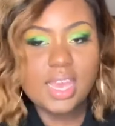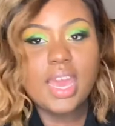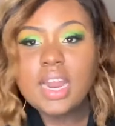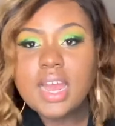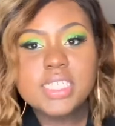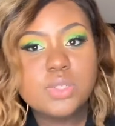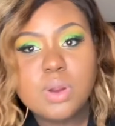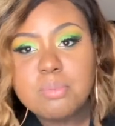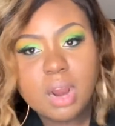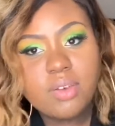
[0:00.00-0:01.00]
And I
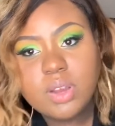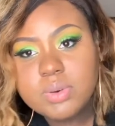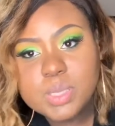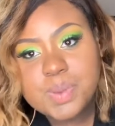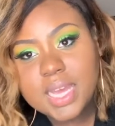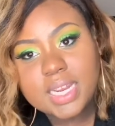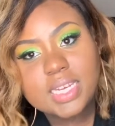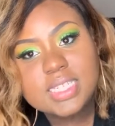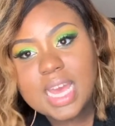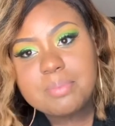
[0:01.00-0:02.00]
swear Bravo is petty
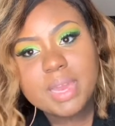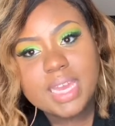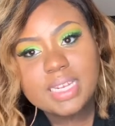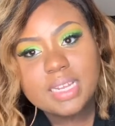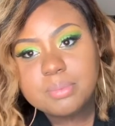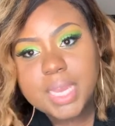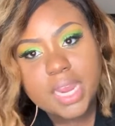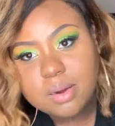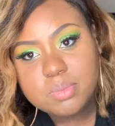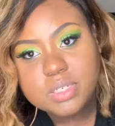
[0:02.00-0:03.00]
because they pinned them
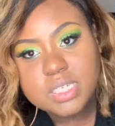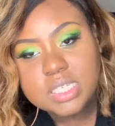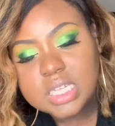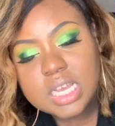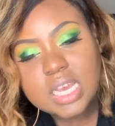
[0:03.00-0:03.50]
cameras